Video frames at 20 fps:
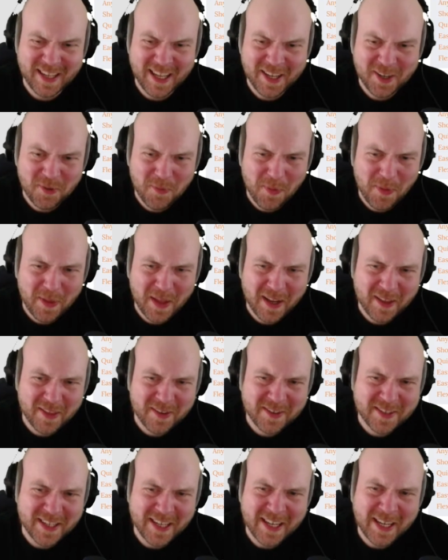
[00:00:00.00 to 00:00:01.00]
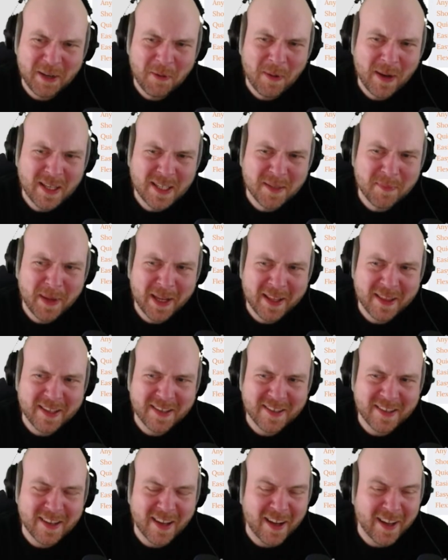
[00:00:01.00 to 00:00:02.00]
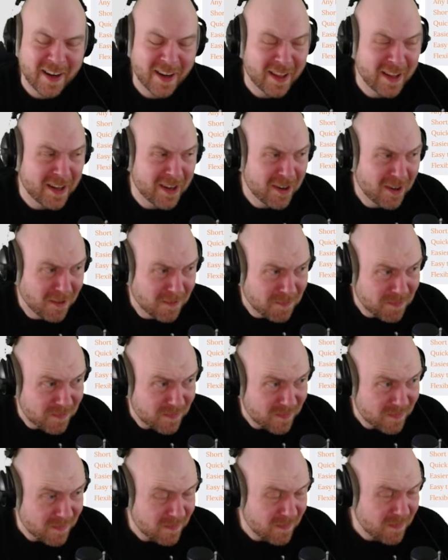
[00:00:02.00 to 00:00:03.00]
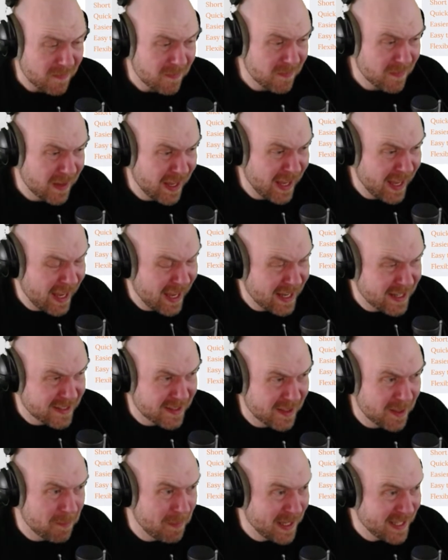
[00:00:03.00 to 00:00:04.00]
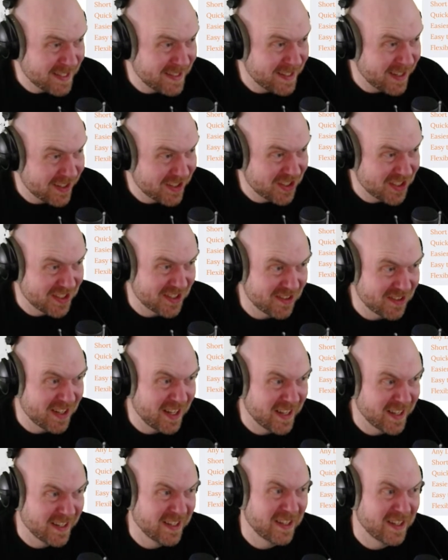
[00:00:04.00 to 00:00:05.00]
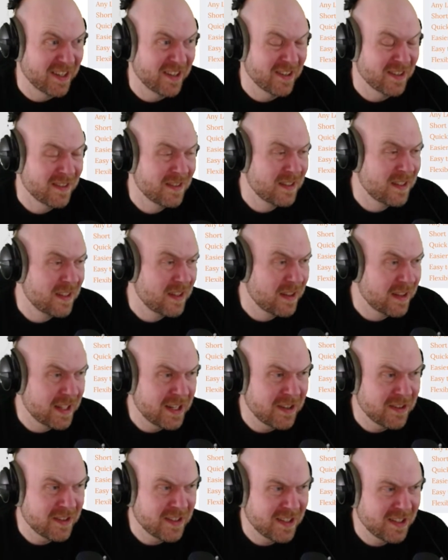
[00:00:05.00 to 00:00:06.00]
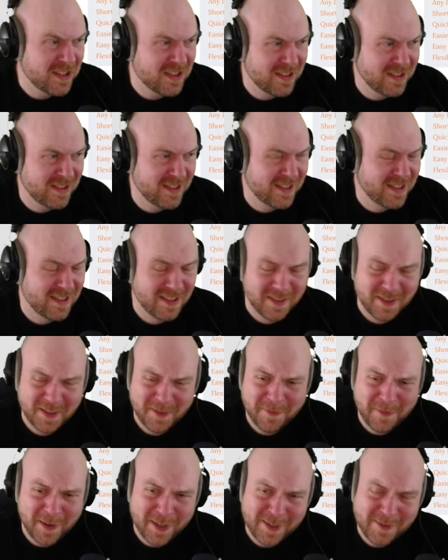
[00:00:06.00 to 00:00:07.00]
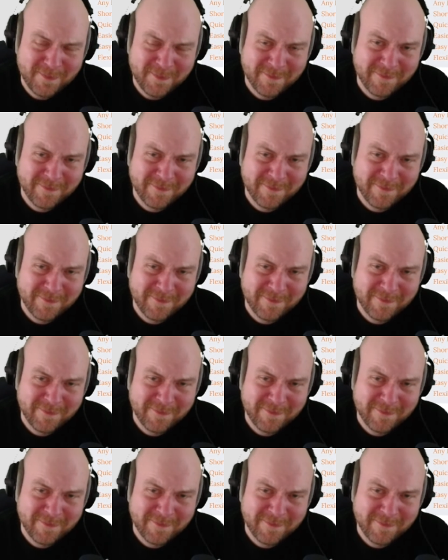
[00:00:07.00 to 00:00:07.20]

I don't think there's any way to make this non-linear, and the best dungeons are non-linear. Linear dungeons, they're fine.